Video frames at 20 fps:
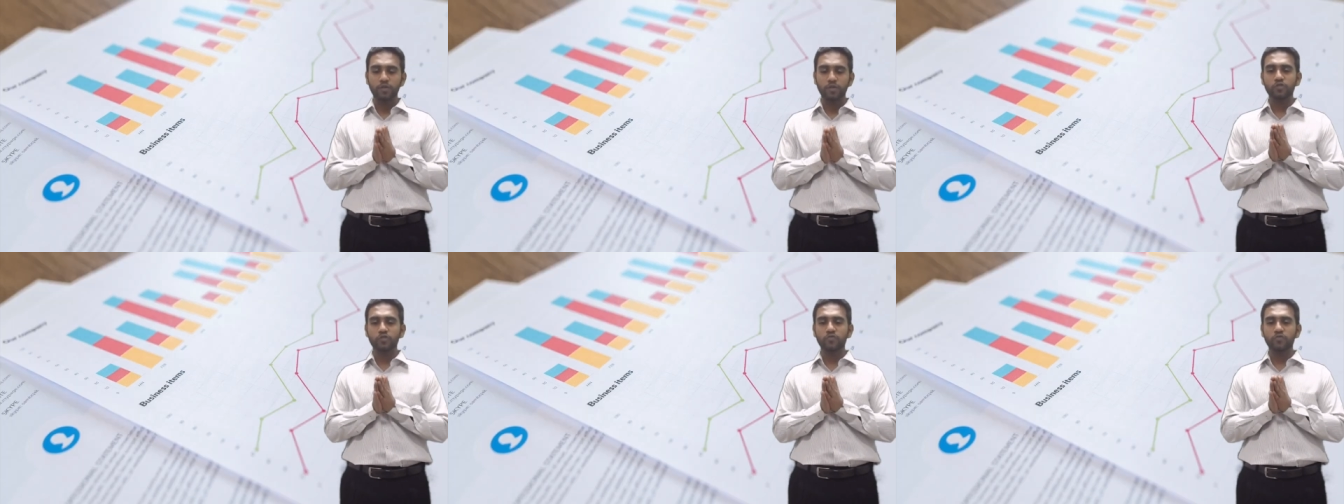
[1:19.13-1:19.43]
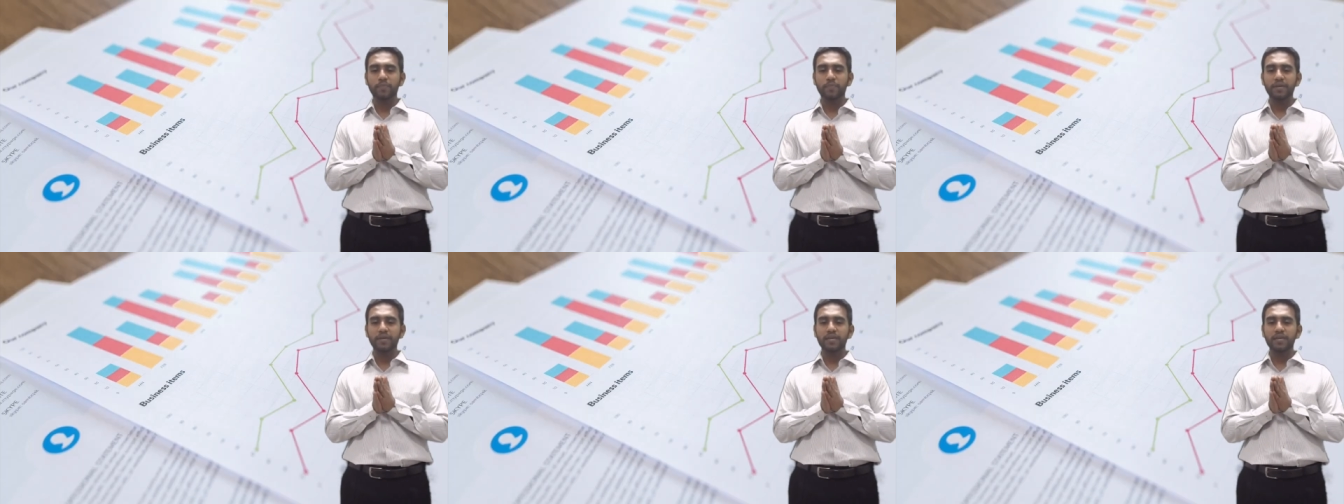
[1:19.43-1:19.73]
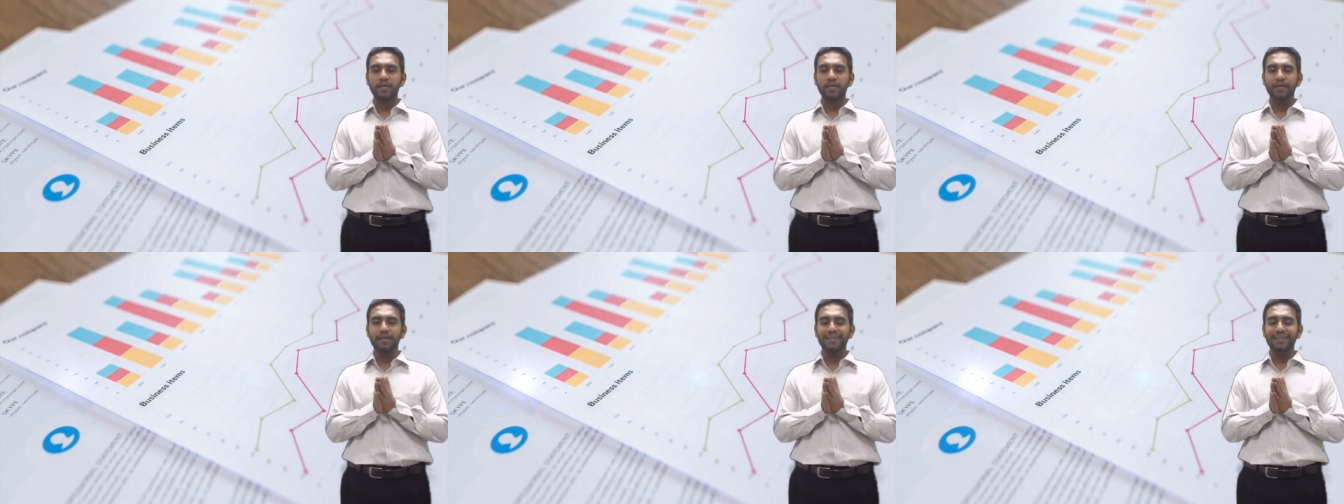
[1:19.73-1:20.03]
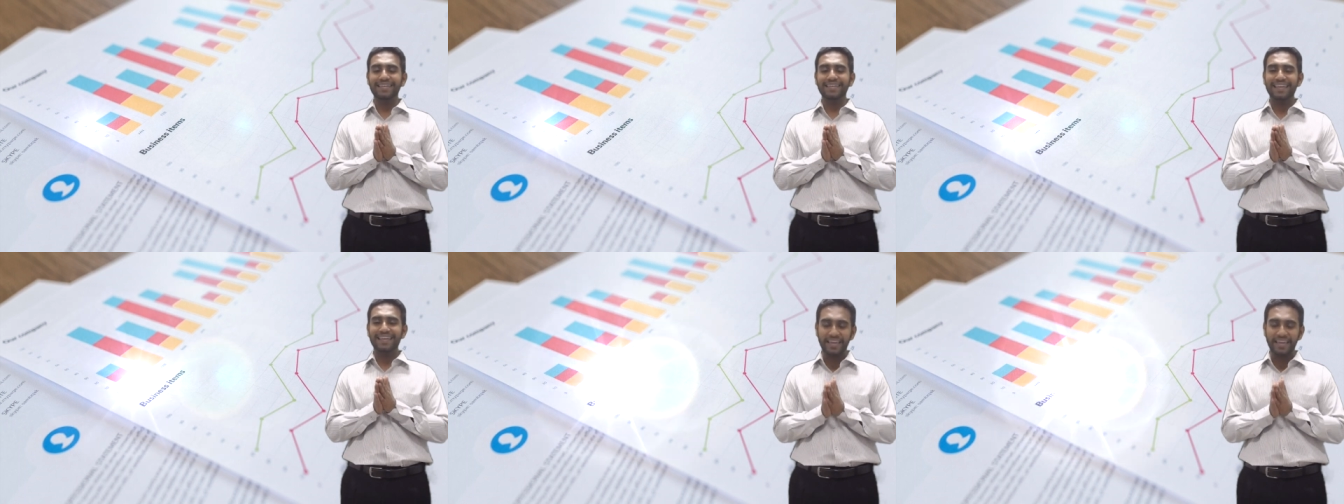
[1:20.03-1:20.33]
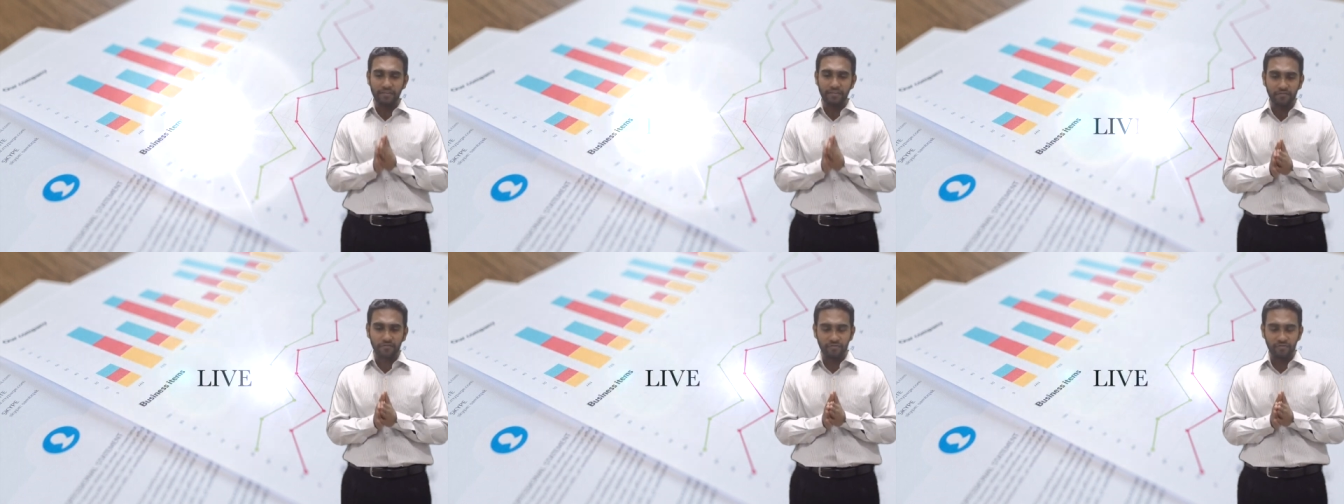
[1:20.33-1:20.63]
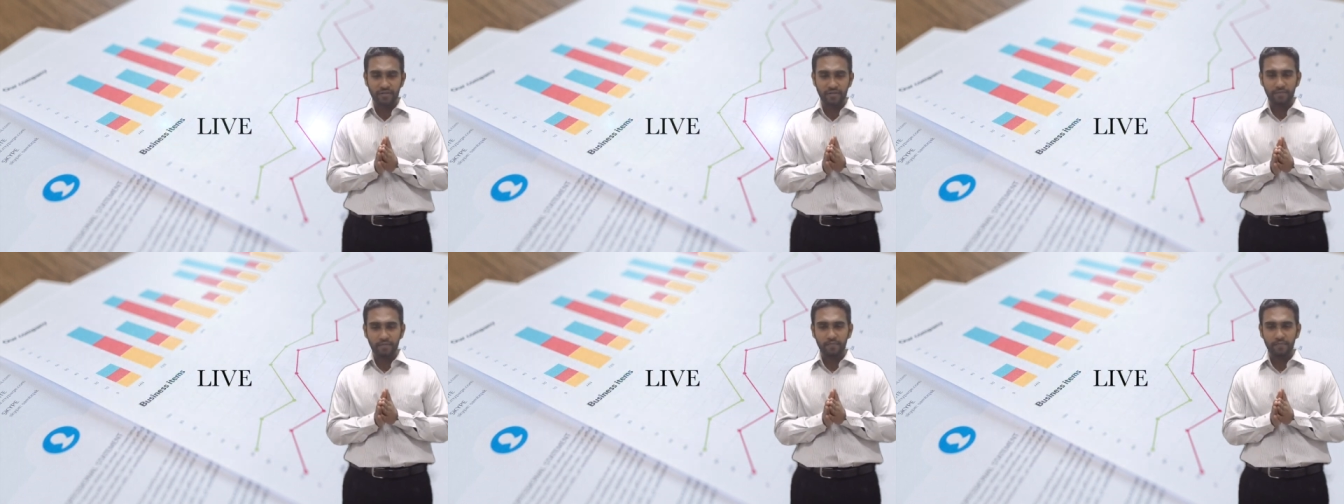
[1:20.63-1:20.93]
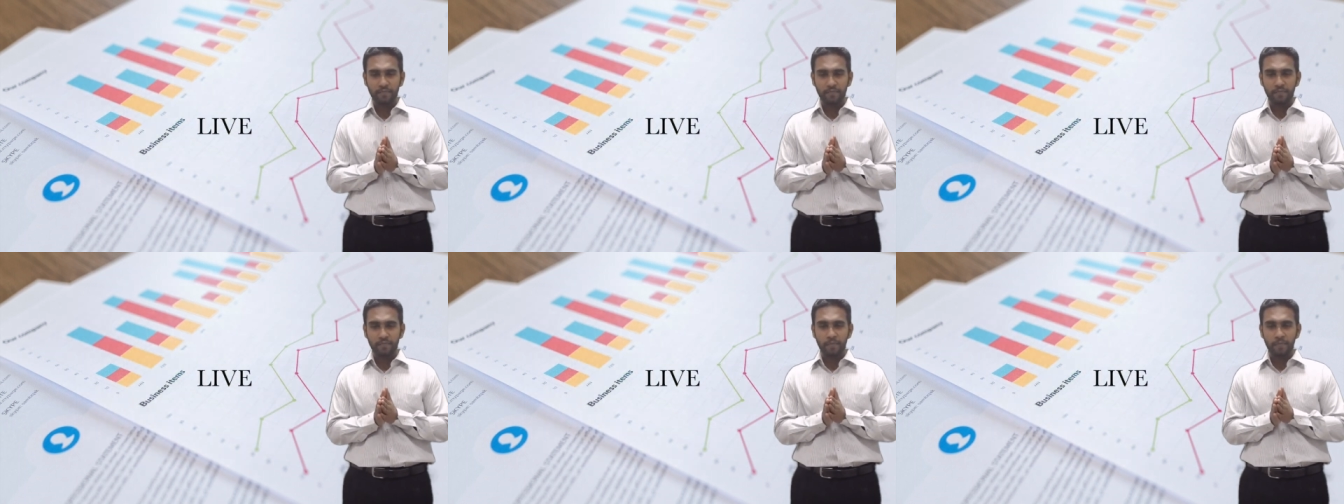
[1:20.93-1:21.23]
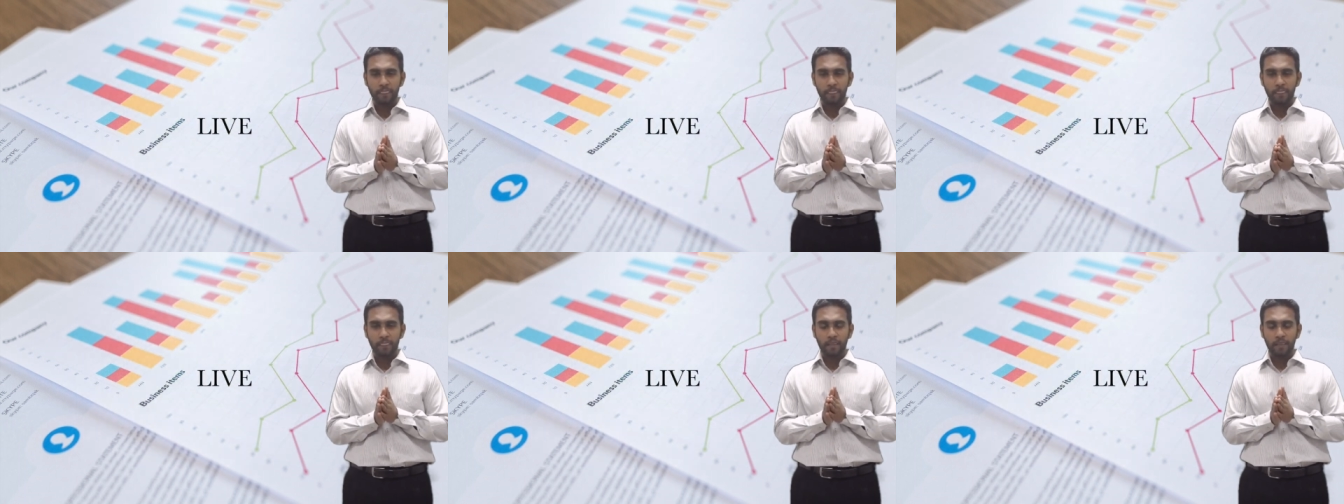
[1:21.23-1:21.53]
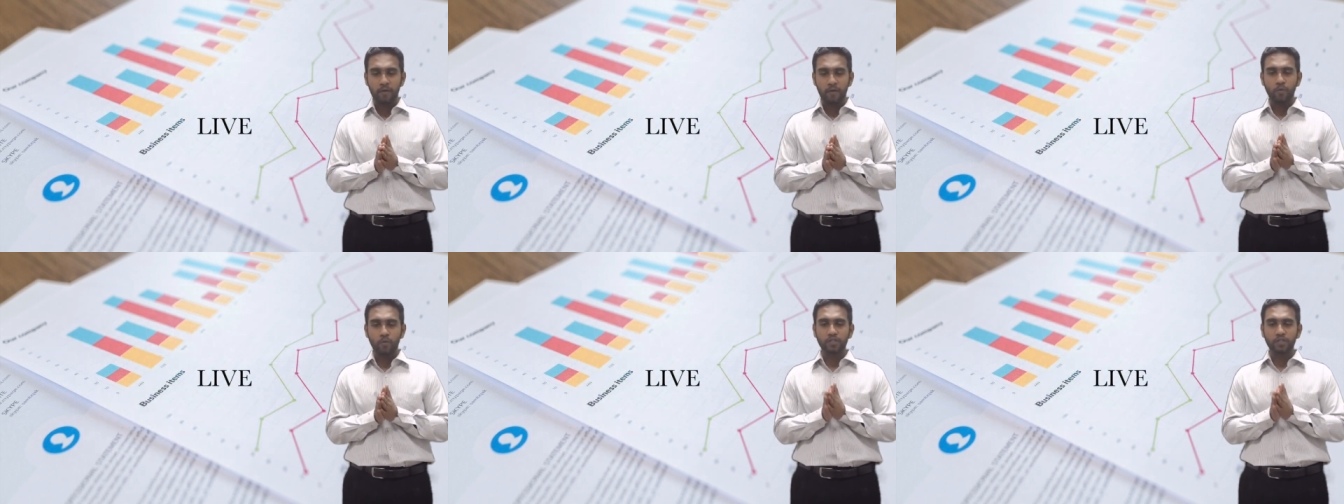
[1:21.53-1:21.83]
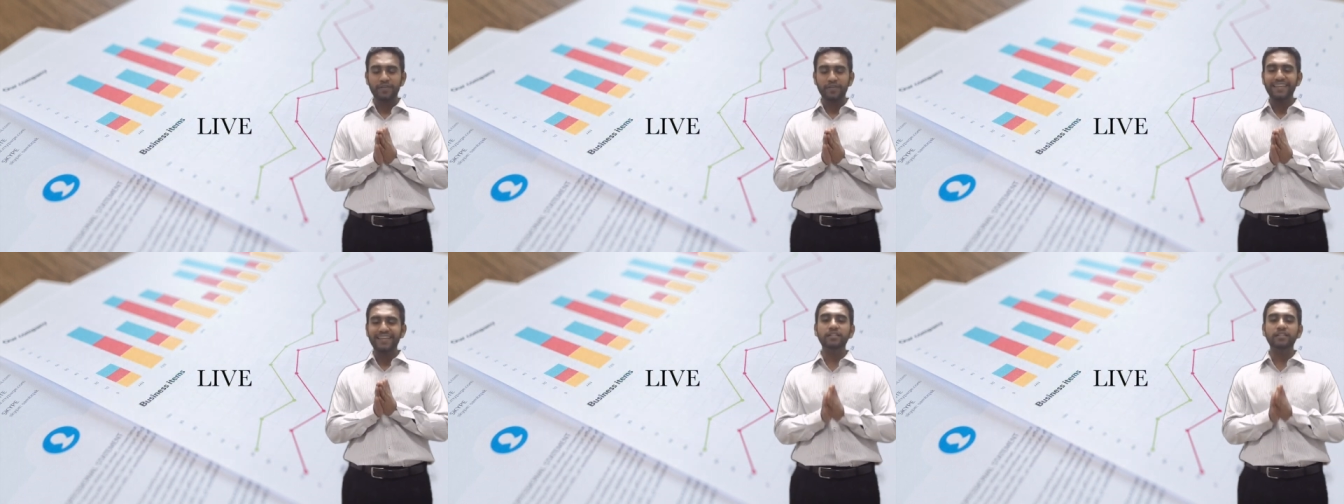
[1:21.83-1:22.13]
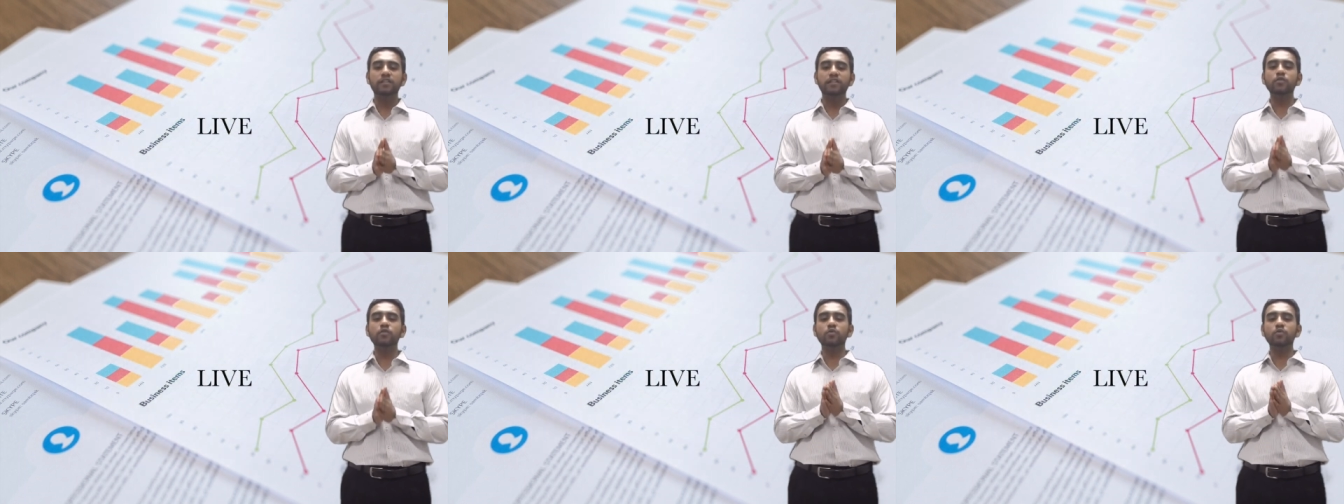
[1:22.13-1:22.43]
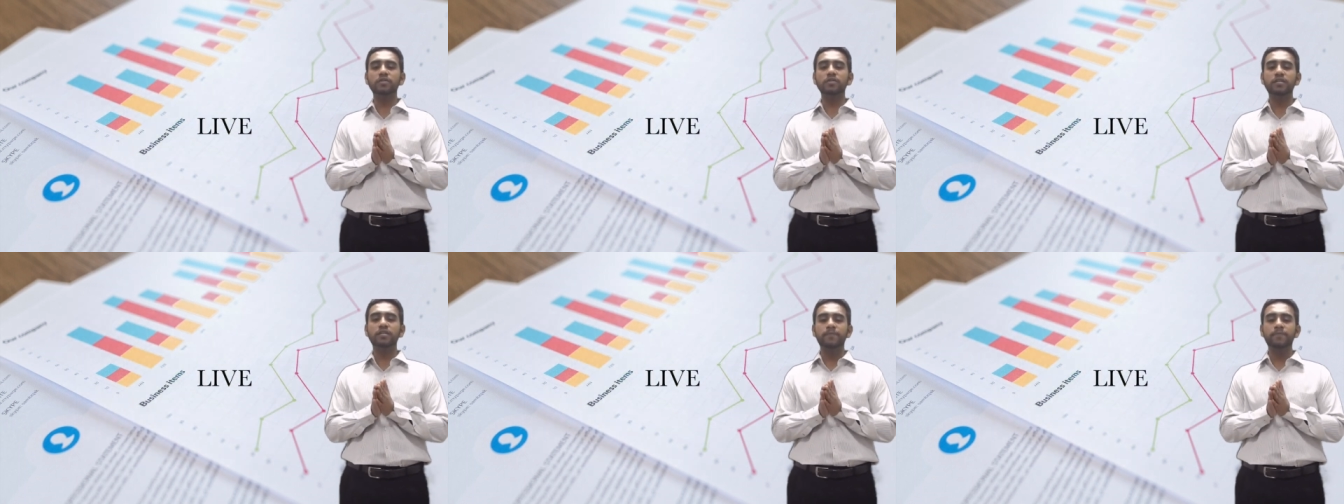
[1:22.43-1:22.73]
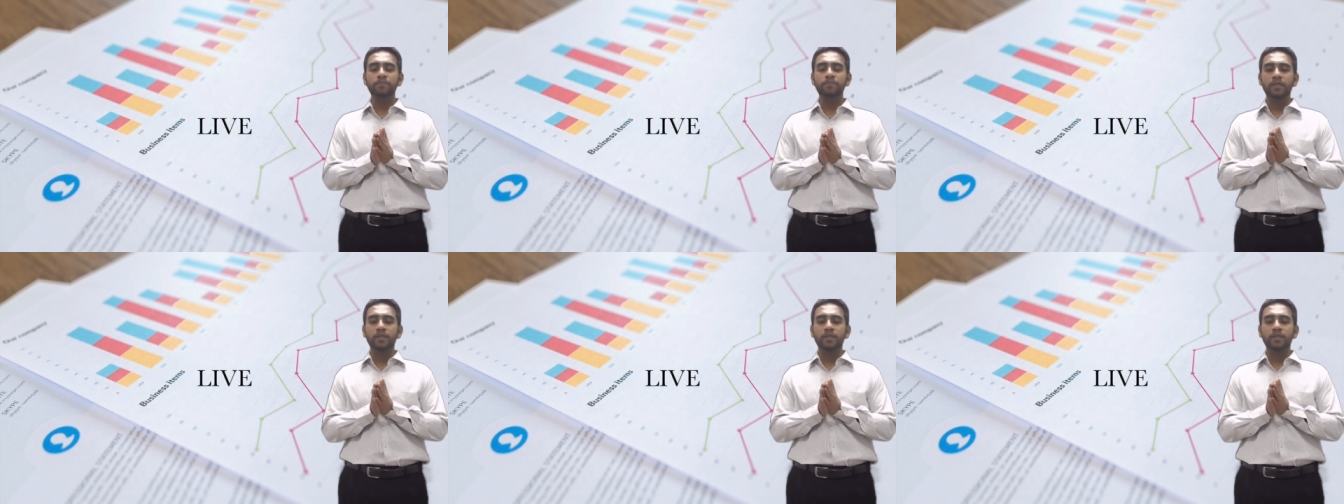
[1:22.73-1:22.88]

which will be live, which will include